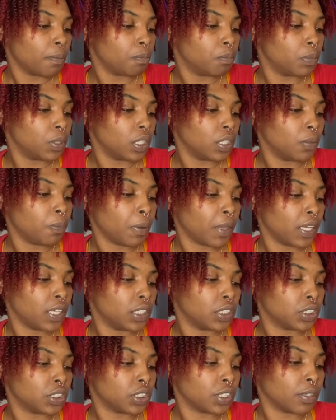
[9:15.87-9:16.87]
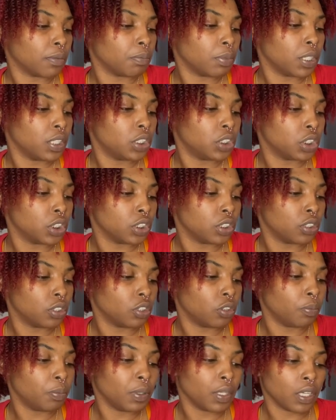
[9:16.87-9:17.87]
"Be patient, be
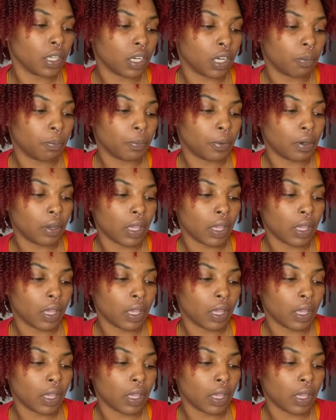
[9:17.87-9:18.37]
gentle, be humble,